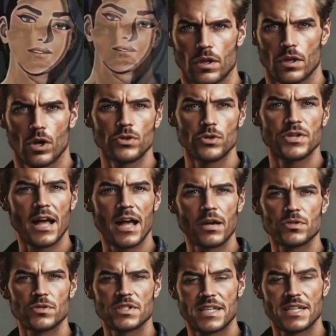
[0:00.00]
The host echoes
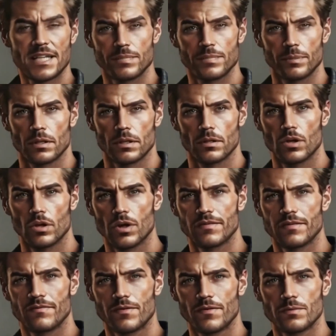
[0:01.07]
the sentiment, noting the
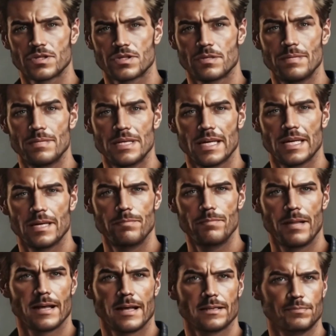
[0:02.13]
film's comedic
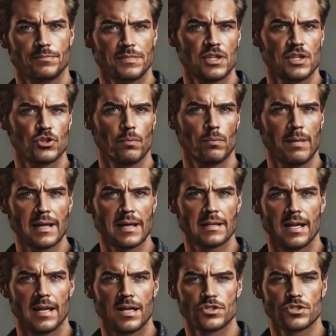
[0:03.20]
impact and potential
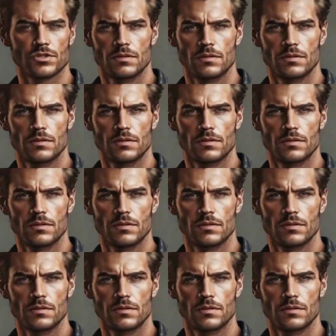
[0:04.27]
backlash.